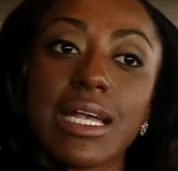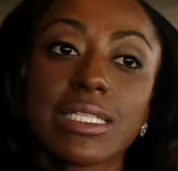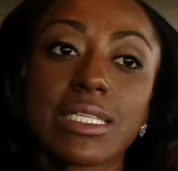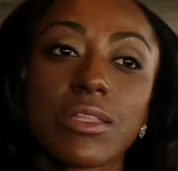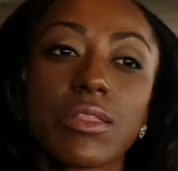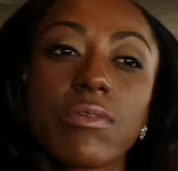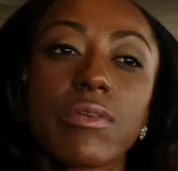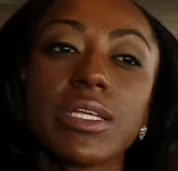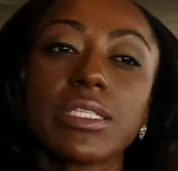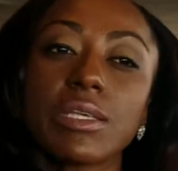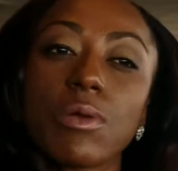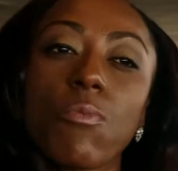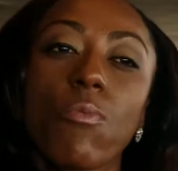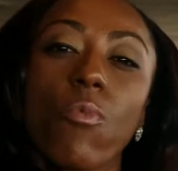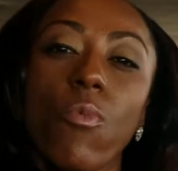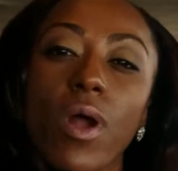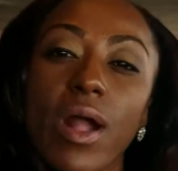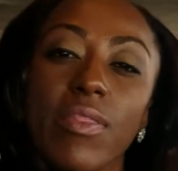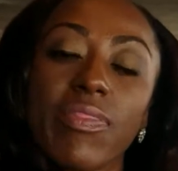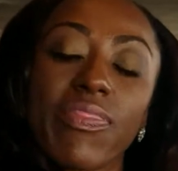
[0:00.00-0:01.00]
So there
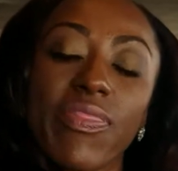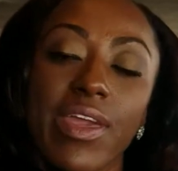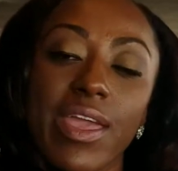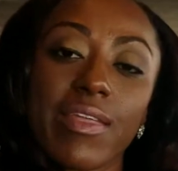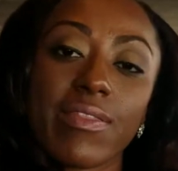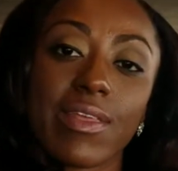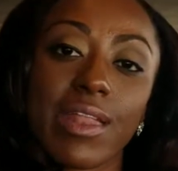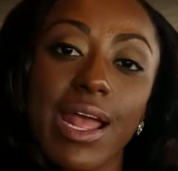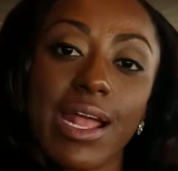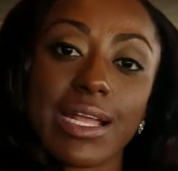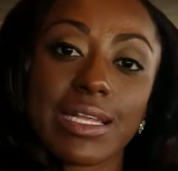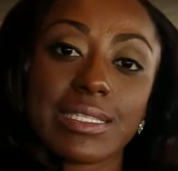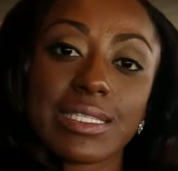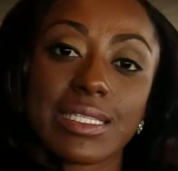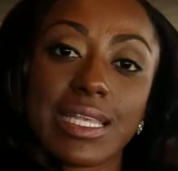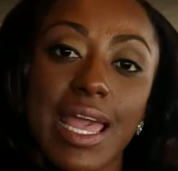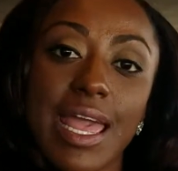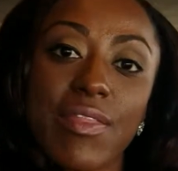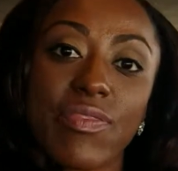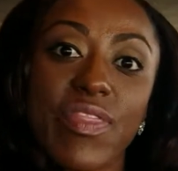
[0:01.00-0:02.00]
isn't one thing that I can
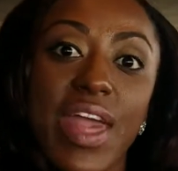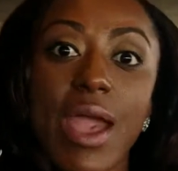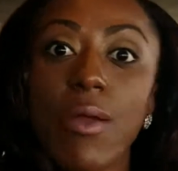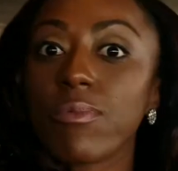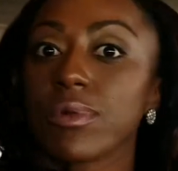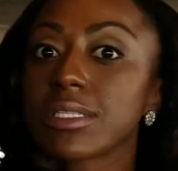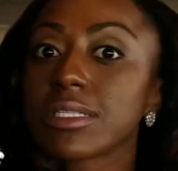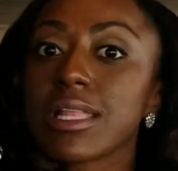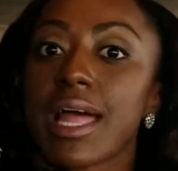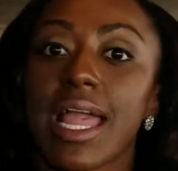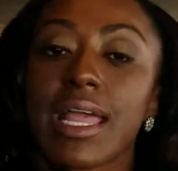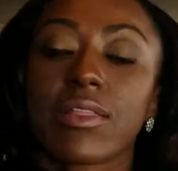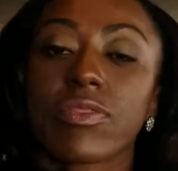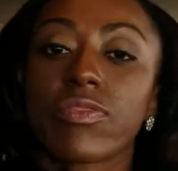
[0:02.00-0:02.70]
say that was like